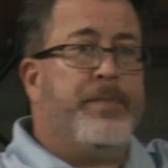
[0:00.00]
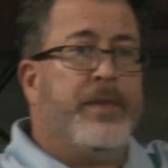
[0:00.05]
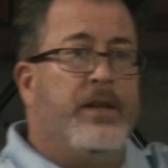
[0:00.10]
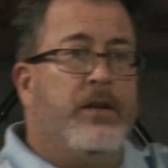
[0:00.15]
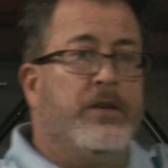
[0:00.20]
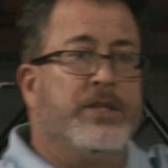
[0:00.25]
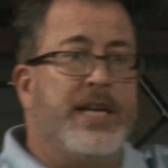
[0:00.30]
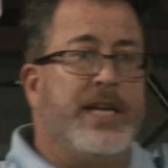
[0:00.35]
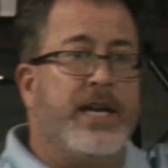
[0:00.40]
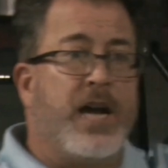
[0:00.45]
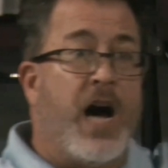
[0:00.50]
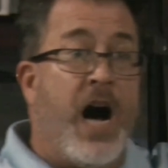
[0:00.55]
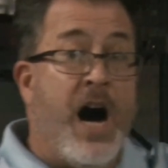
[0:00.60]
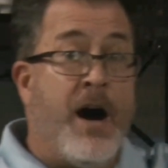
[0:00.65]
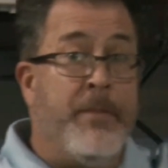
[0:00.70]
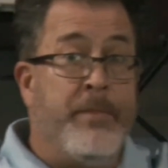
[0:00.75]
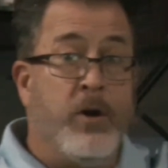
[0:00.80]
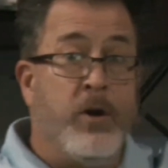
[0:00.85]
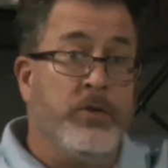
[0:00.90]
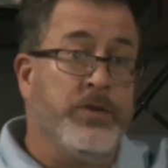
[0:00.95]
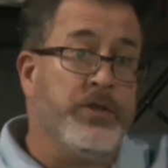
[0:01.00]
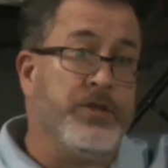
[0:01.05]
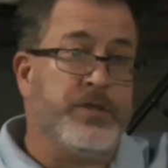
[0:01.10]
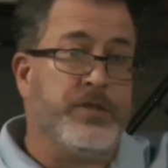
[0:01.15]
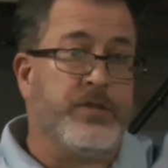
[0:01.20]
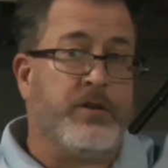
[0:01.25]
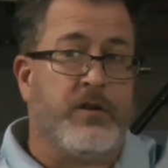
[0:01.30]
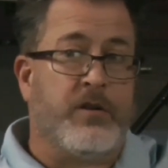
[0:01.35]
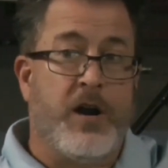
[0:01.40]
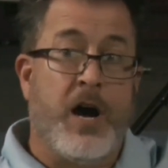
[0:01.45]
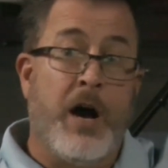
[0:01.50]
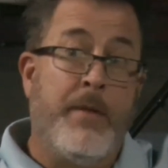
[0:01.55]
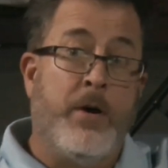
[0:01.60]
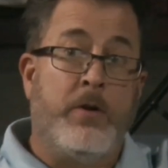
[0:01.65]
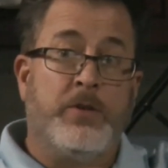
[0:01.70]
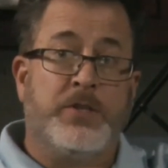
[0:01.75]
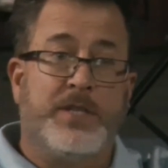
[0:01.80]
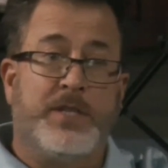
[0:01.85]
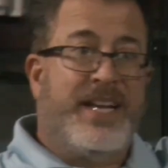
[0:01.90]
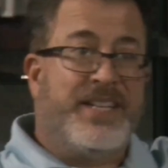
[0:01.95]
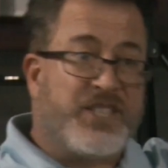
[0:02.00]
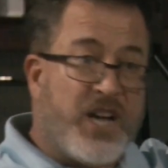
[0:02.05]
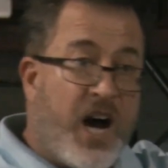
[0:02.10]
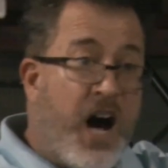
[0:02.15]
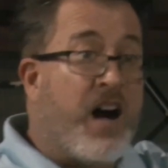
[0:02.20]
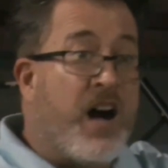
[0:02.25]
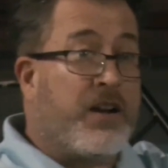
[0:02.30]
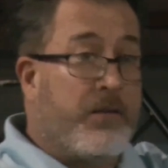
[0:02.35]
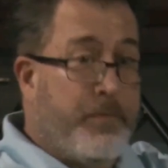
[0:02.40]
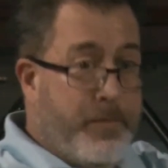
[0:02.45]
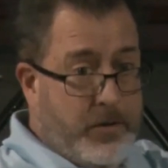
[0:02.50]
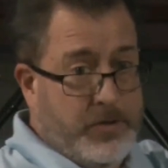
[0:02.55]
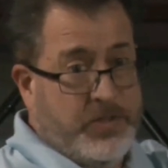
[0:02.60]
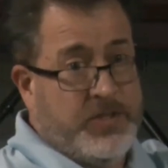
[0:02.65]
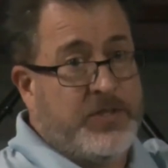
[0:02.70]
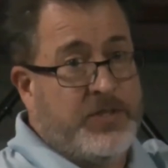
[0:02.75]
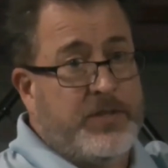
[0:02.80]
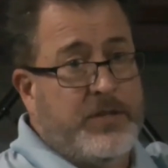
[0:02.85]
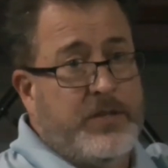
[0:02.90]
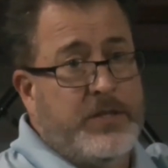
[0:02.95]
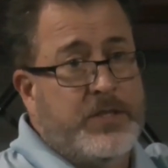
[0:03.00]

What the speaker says: It looks like Amos or Amosi. It's Akhmos.